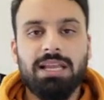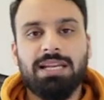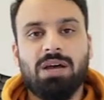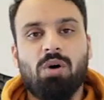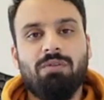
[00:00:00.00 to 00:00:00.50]

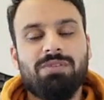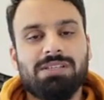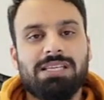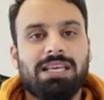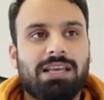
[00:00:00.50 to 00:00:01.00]
Now,
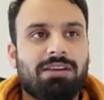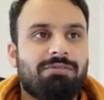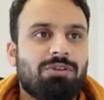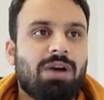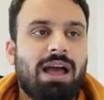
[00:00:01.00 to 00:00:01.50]
obviously,
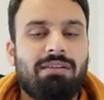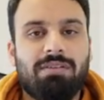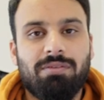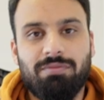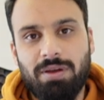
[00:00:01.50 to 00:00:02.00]
if you have
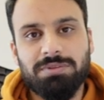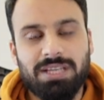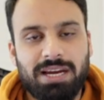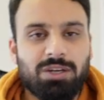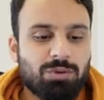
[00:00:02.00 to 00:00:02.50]
a
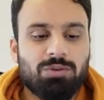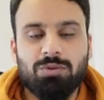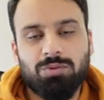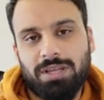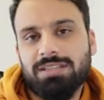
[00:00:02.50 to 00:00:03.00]
website, you
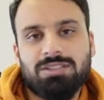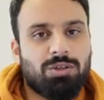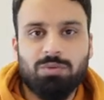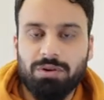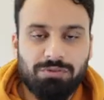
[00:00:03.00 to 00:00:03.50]
do the
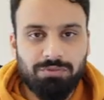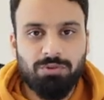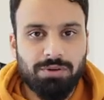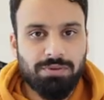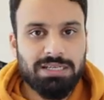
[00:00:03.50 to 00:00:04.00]
SEO, what we,
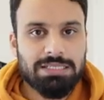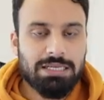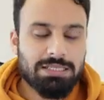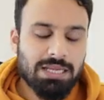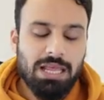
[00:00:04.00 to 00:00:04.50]
what we
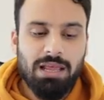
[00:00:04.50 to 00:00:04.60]
discussed.